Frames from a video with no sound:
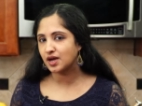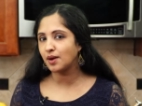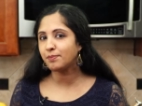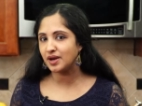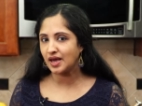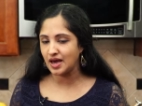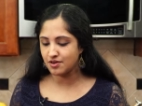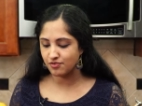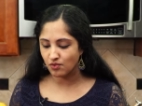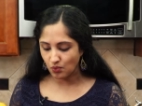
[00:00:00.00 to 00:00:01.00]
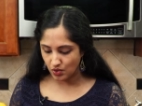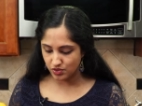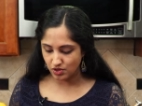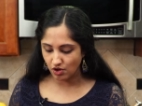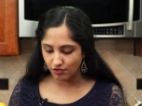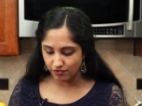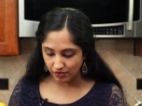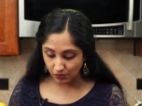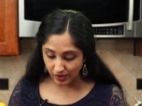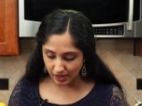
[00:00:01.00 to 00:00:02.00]
cup and a half worth of
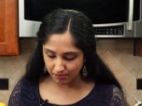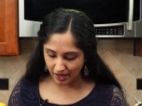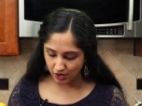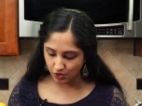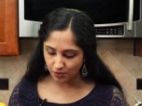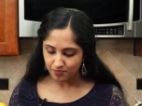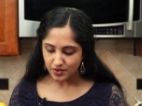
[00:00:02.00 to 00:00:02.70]
green mango,